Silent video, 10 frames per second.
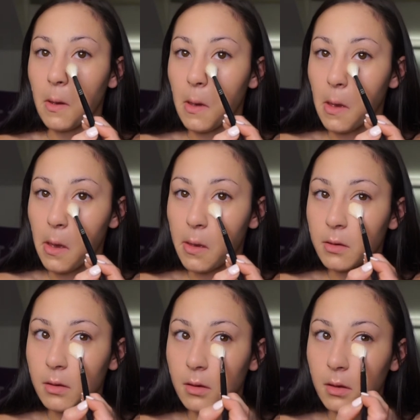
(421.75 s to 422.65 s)

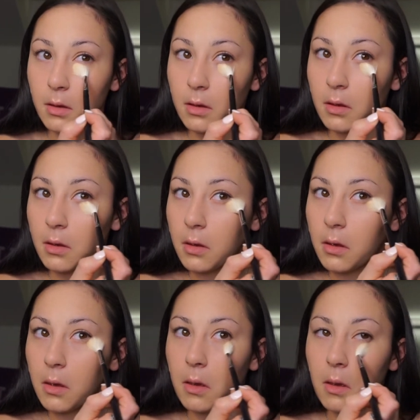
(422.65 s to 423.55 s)

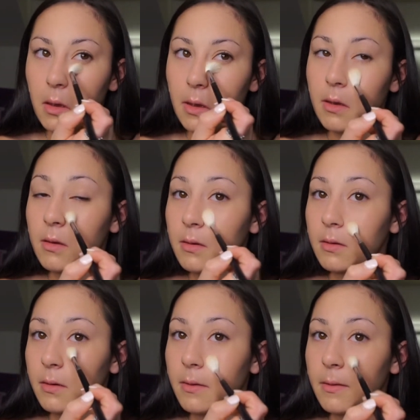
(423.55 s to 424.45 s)

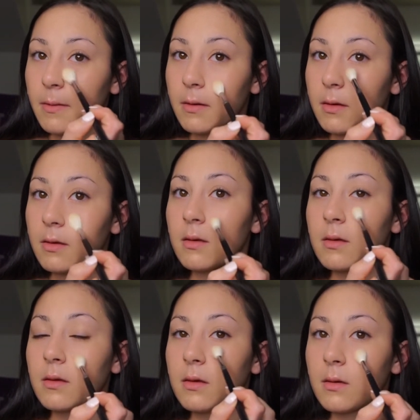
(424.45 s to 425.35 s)

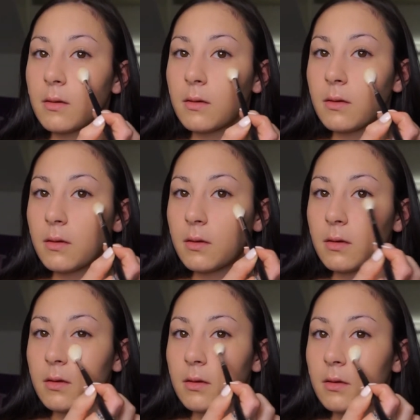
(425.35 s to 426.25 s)

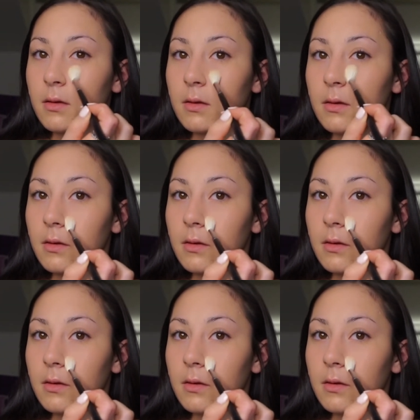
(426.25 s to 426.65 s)
Nobody speaks.